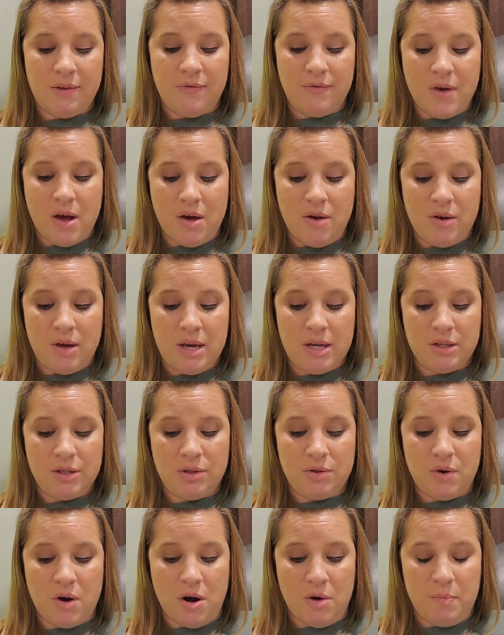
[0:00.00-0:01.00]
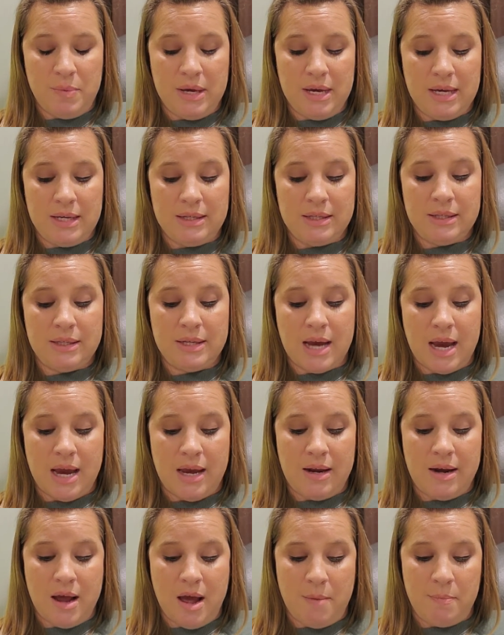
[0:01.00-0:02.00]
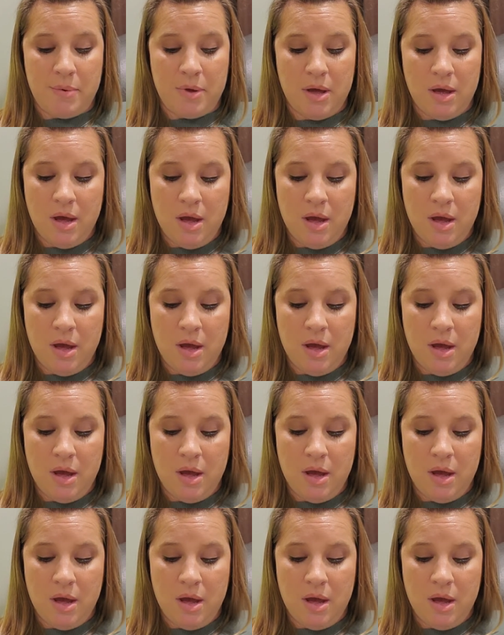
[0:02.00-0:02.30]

felt his throat begin to tighten up.